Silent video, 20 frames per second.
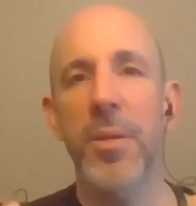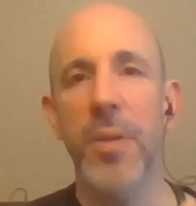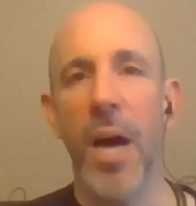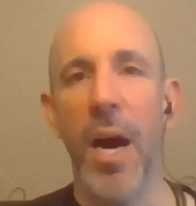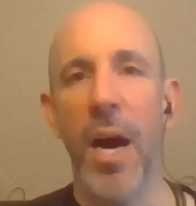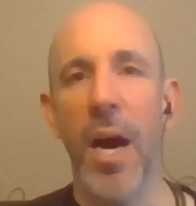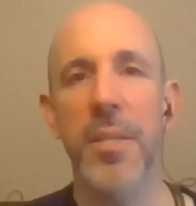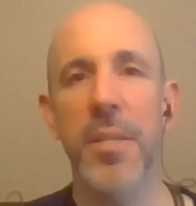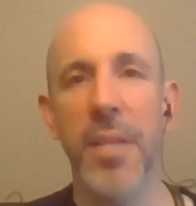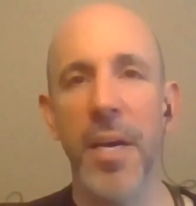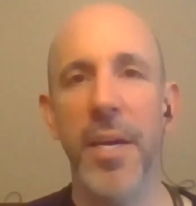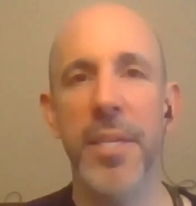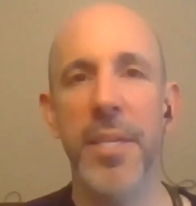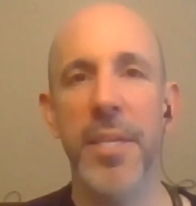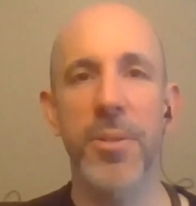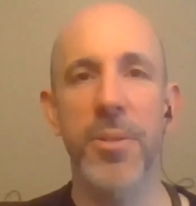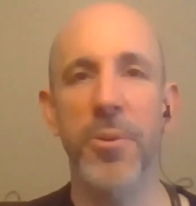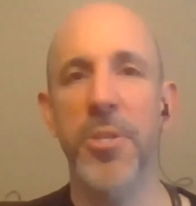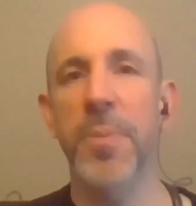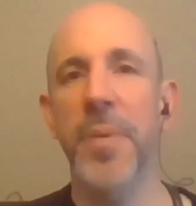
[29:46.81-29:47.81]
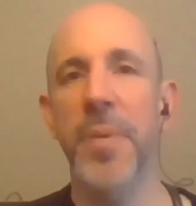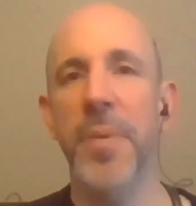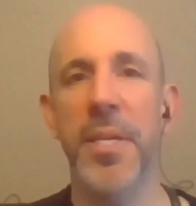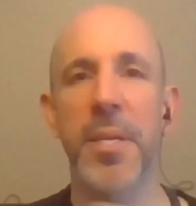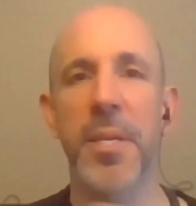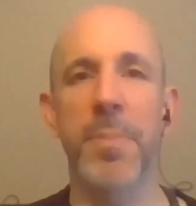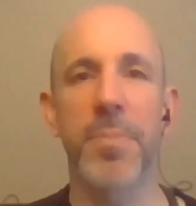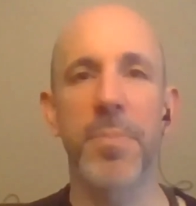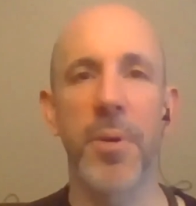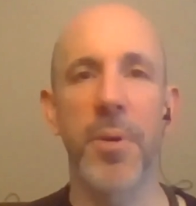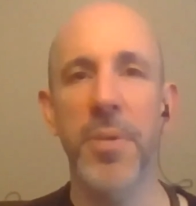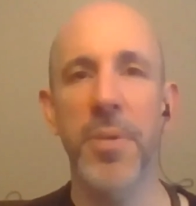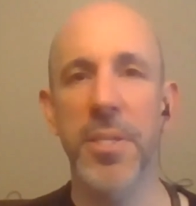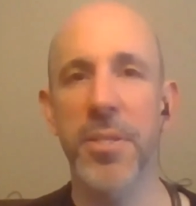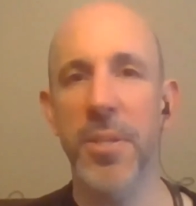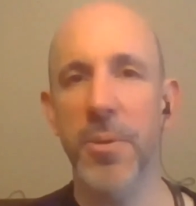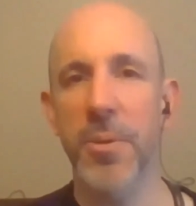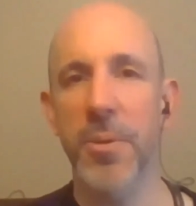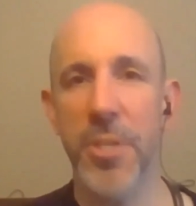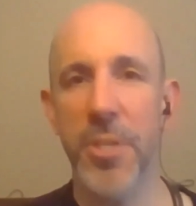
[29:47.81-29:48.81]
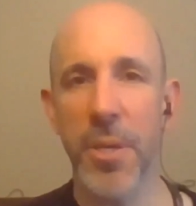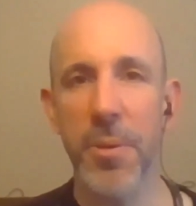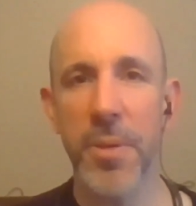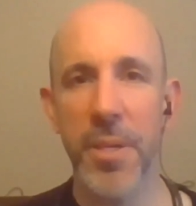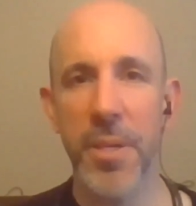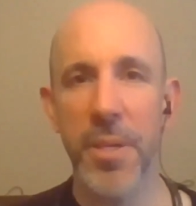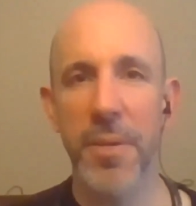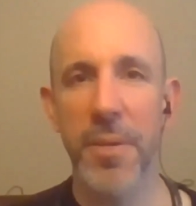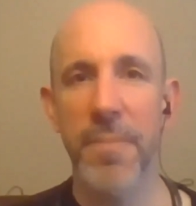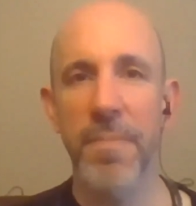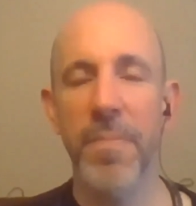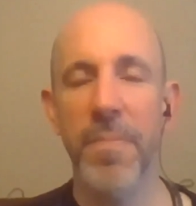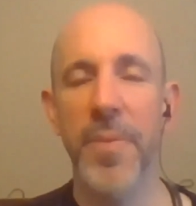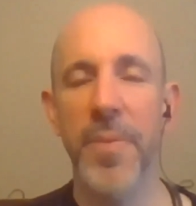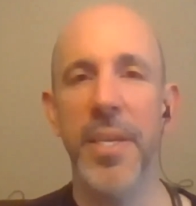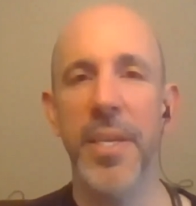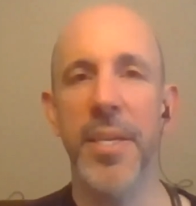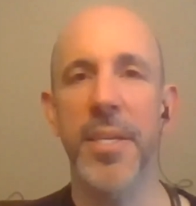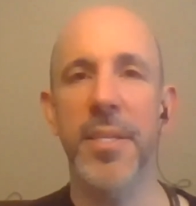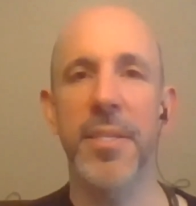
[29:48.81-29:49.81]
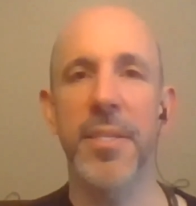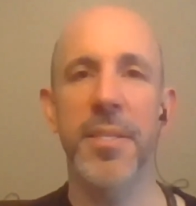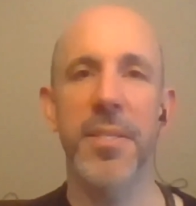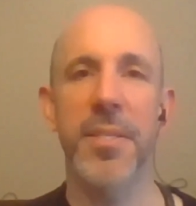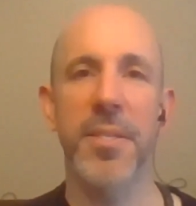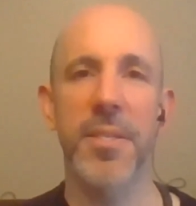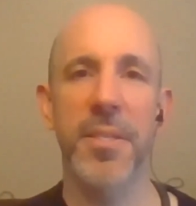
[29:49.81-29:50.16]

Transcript: online, social media, Broke is No Joke is,